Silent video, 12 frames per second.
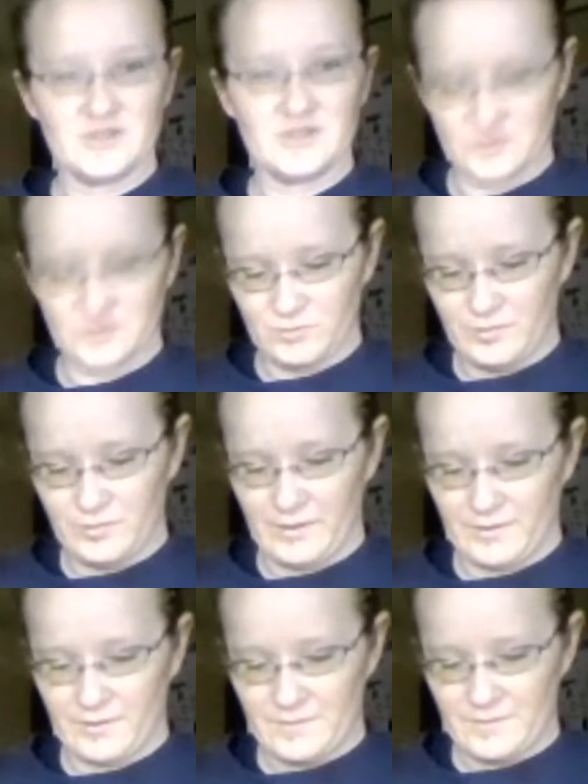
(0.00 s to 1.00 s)
soup
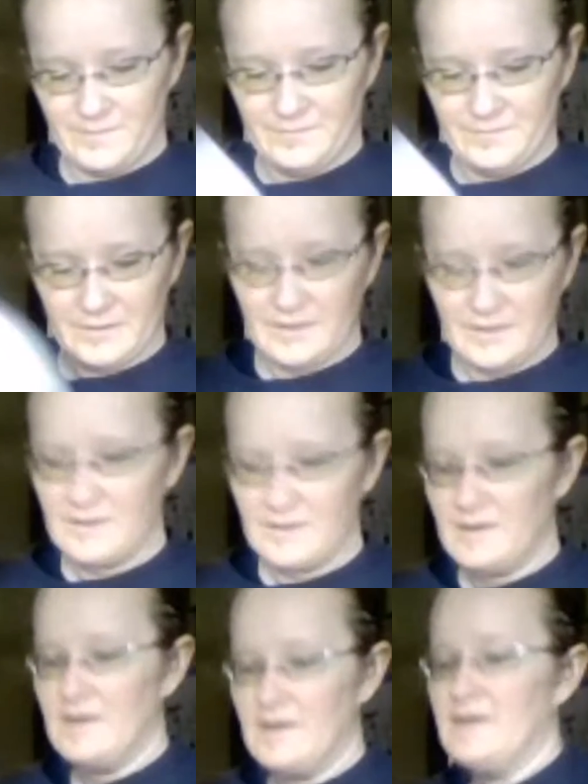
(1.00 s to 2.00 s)
powder
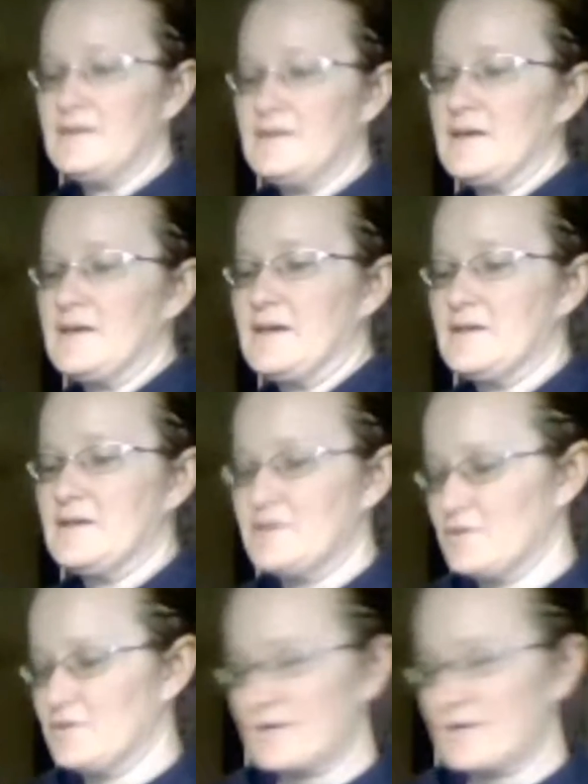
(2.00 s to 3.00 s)
and
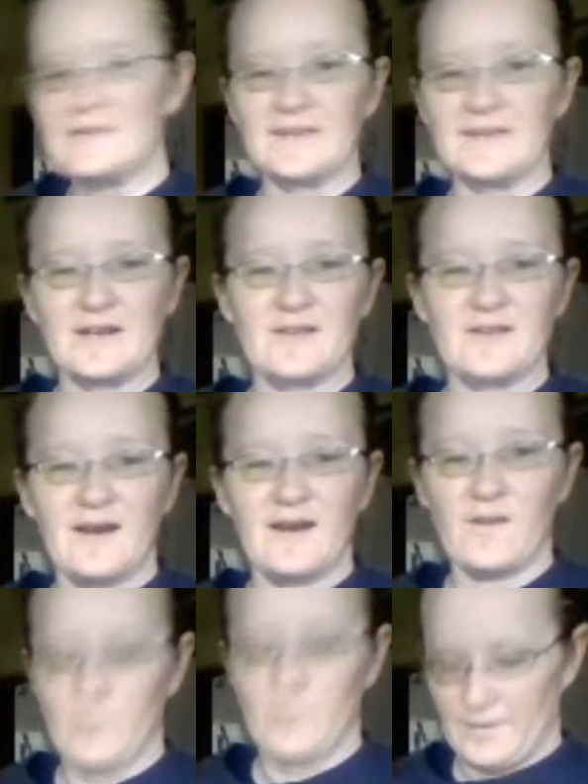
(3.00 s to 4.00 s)
you're going to layer that on the
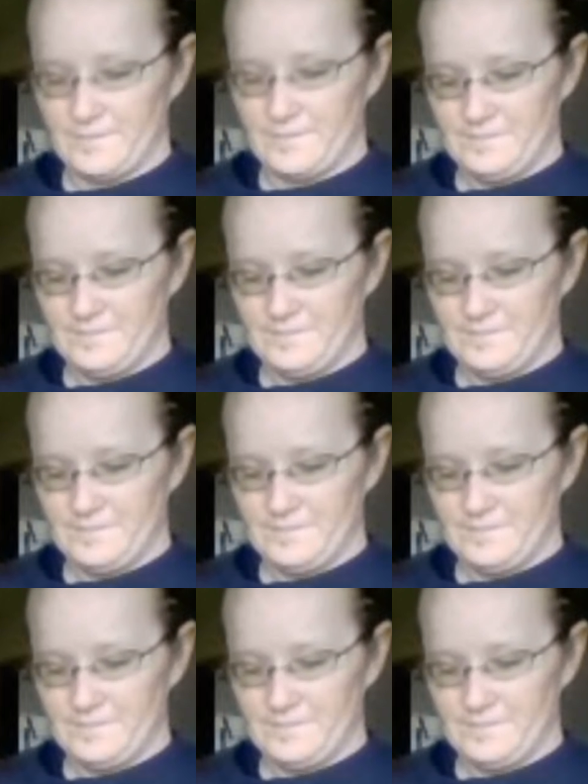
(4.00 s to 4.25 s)
bottom.